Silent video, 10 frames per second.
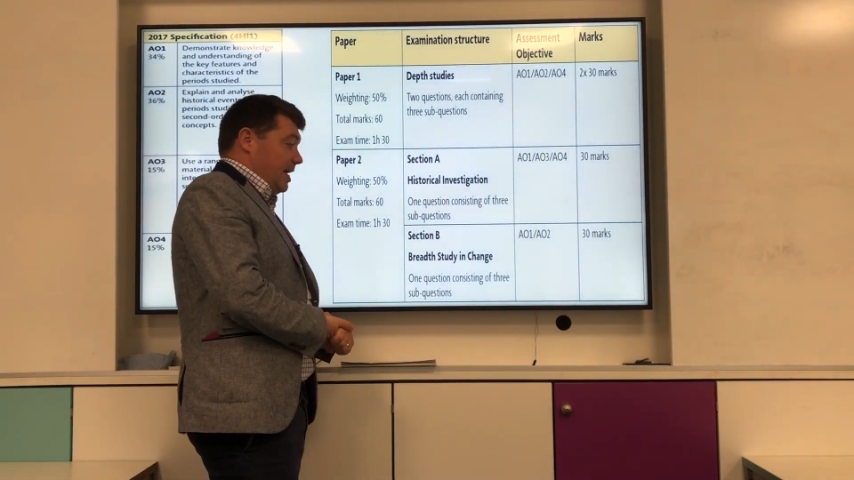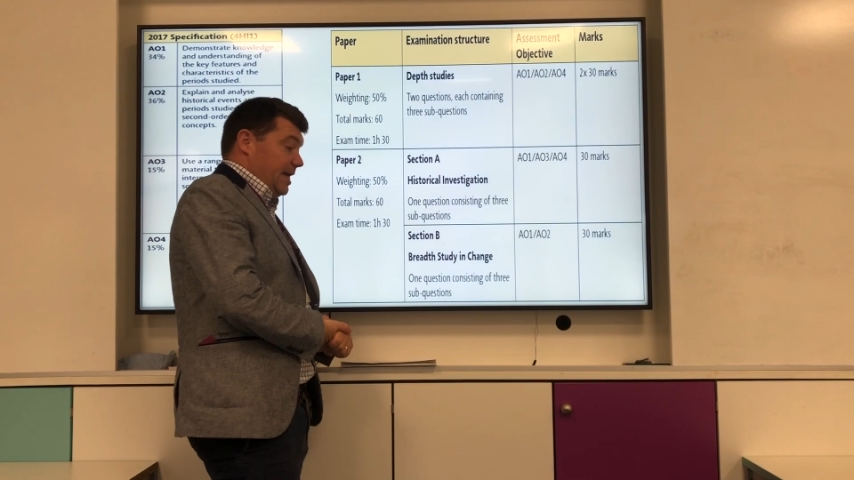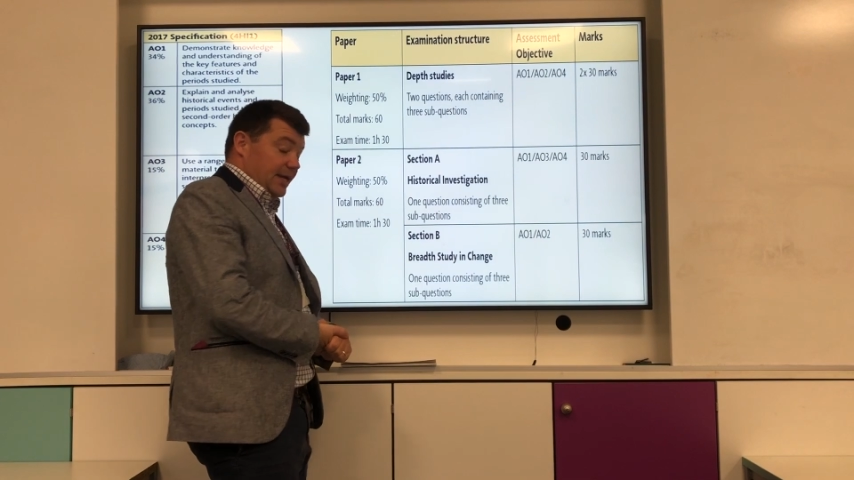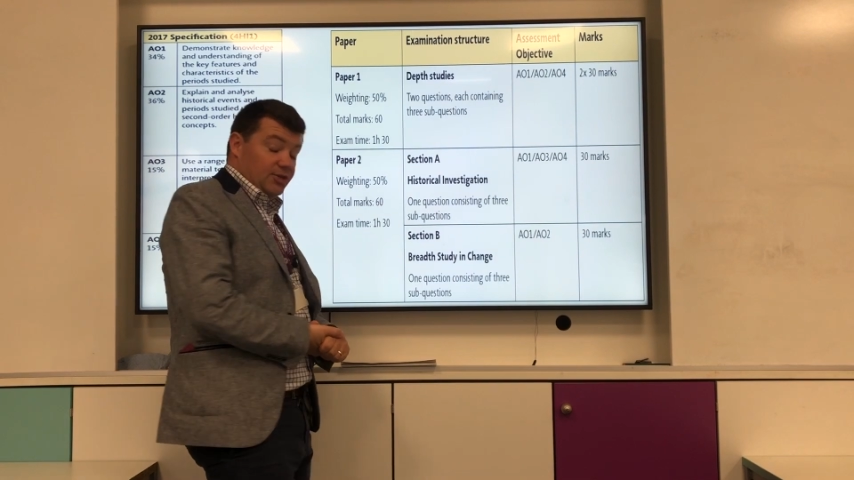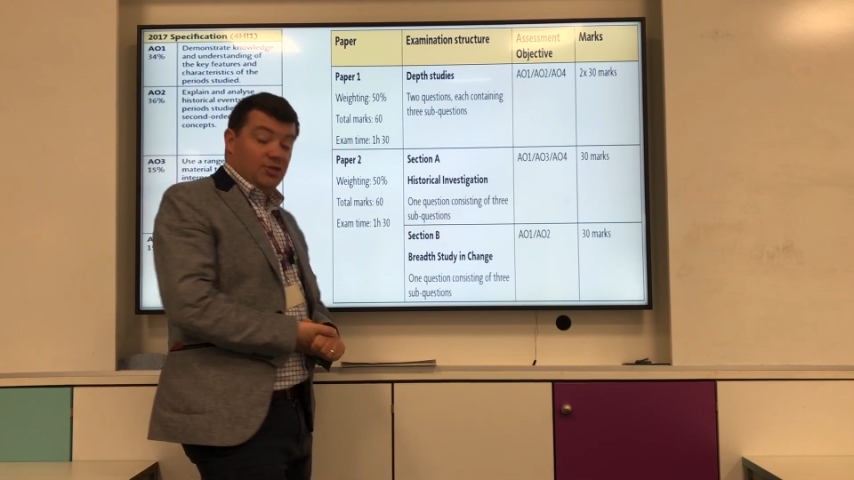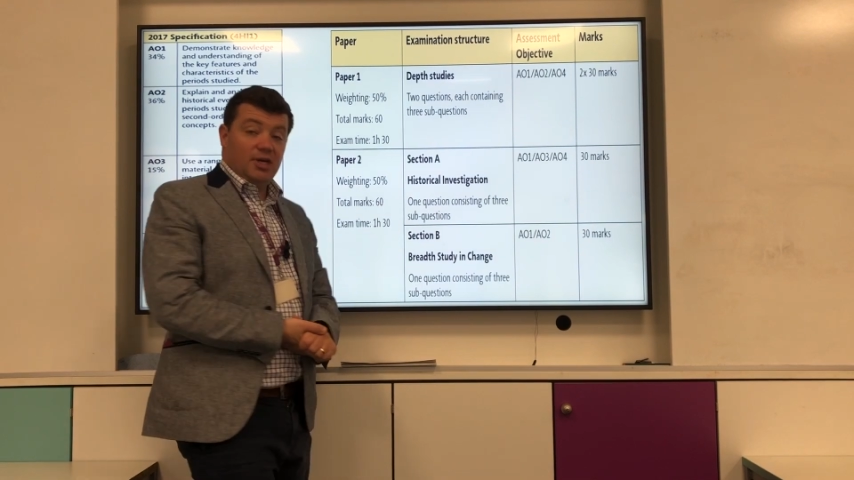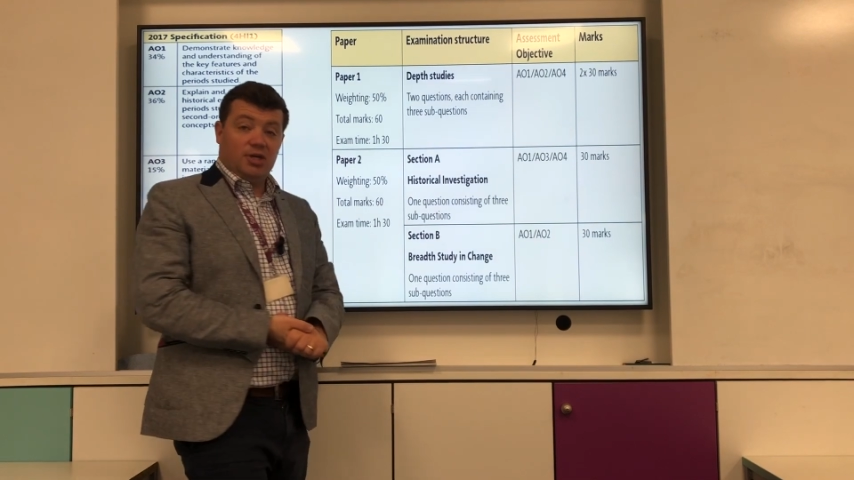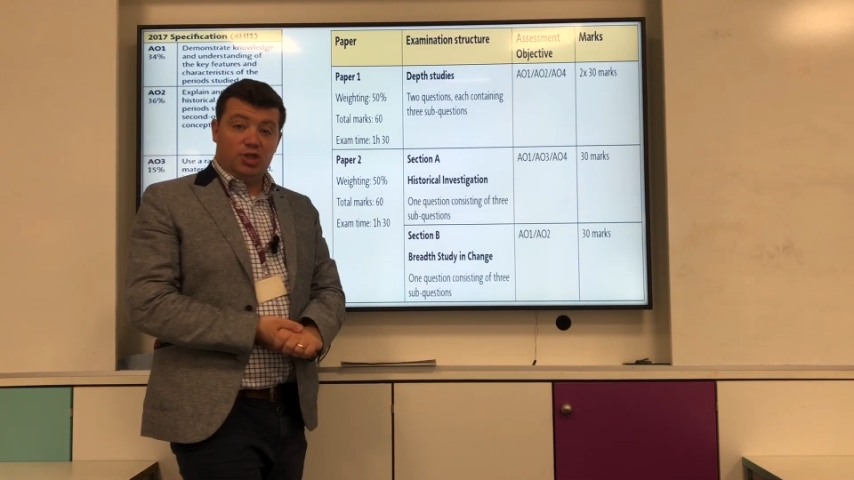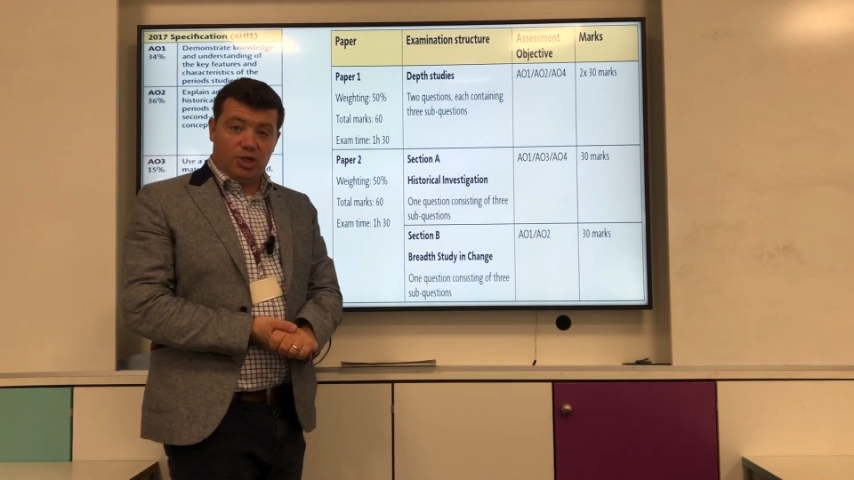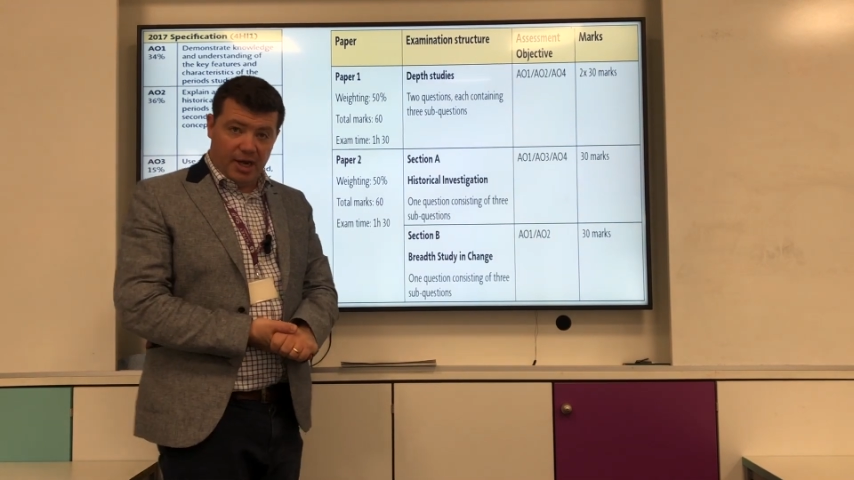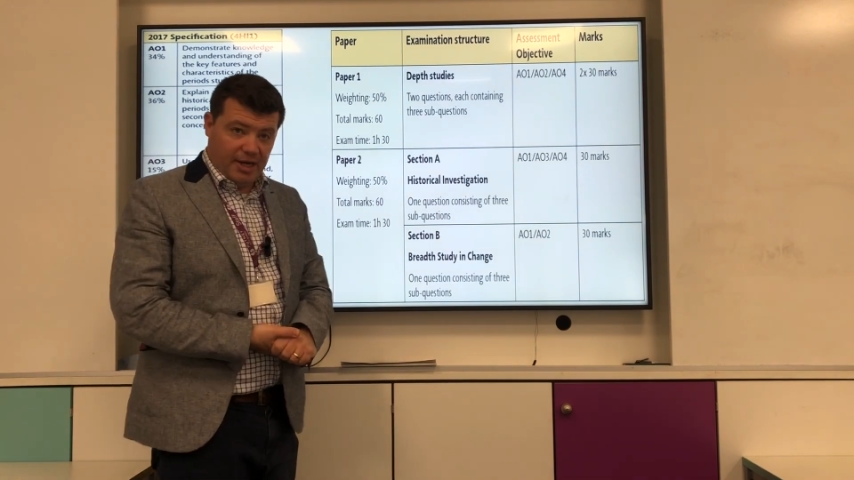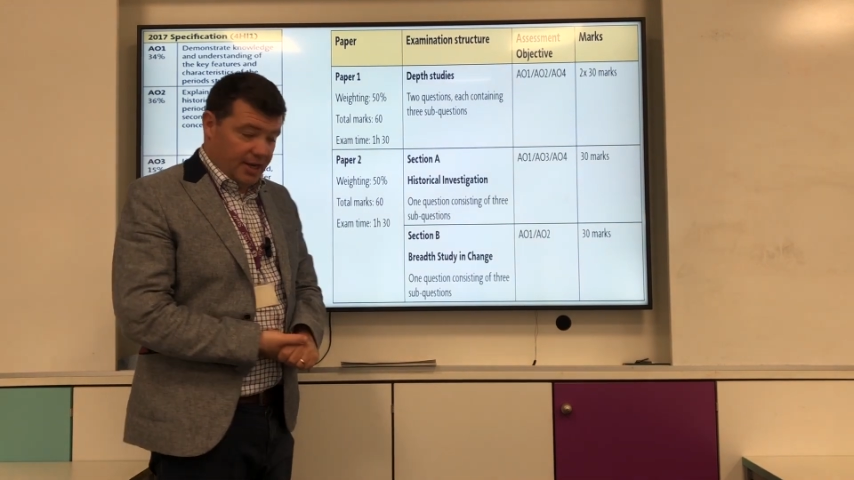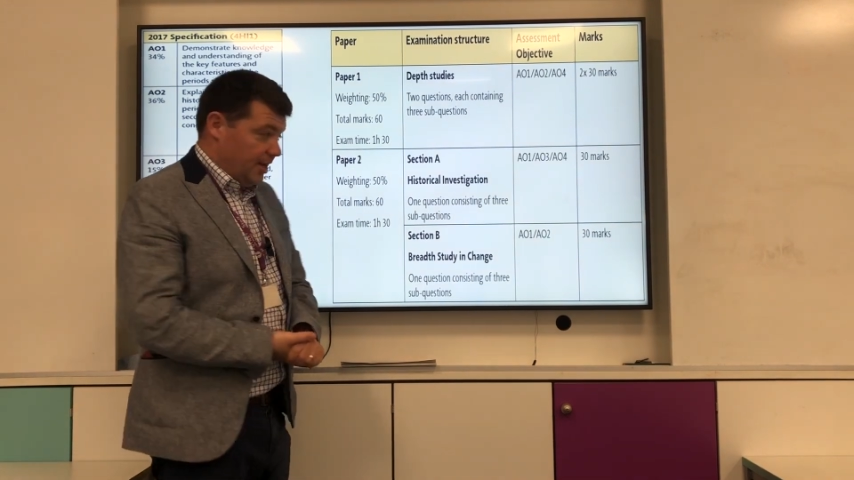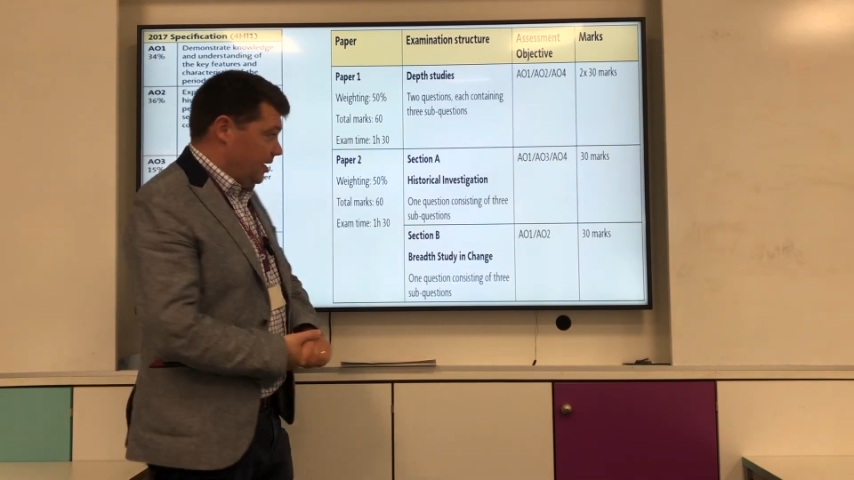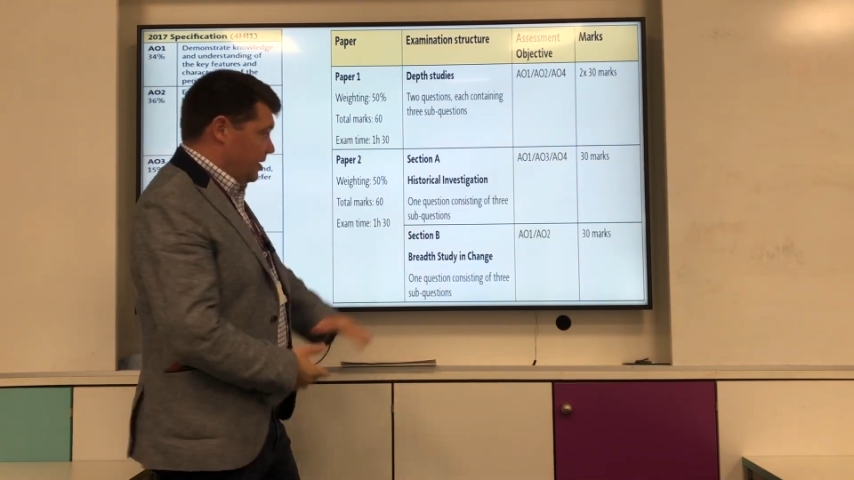is
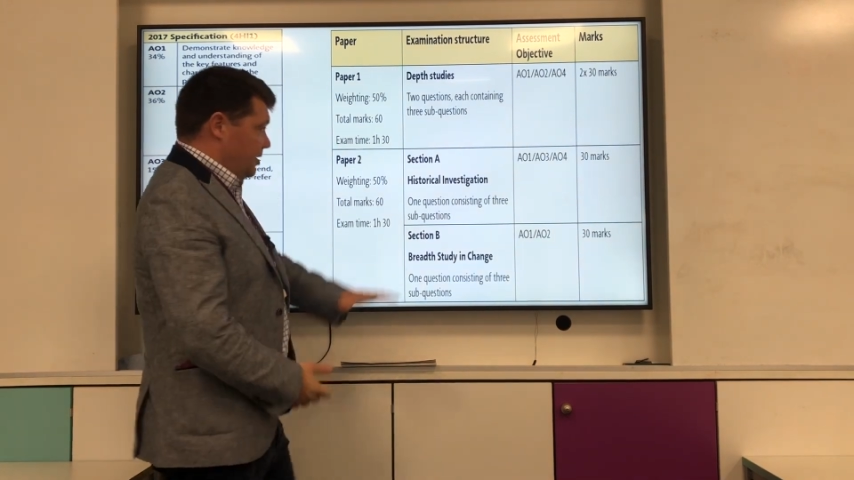China.